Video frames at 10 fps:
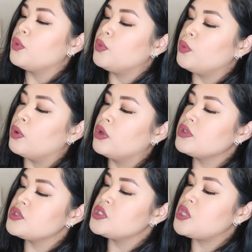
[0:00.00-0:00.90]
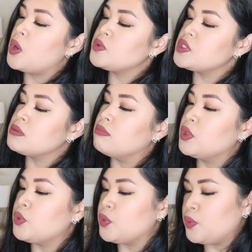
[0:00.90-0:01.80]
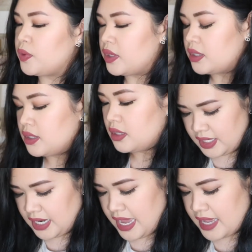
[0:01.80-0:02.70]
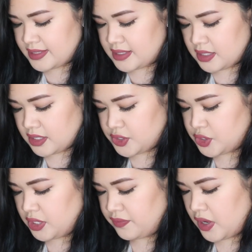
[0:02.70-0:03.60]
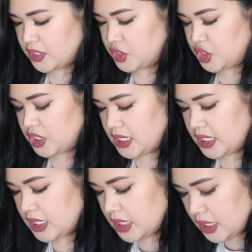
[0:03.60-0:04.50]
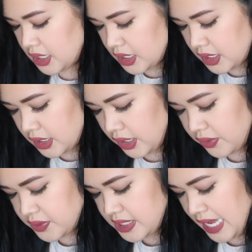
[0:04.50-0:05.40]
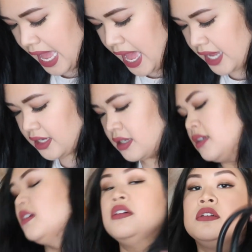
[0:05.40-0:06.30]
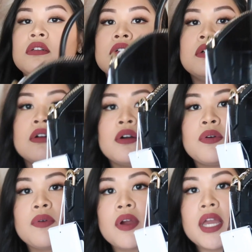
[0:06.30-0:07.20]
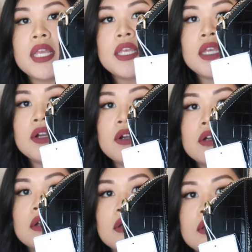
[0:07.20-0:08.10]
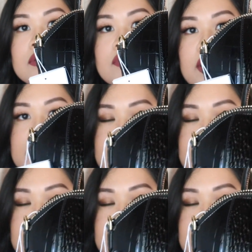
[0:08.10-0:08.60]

Ooh, so smooth. And it has the Givenchy little tag right here that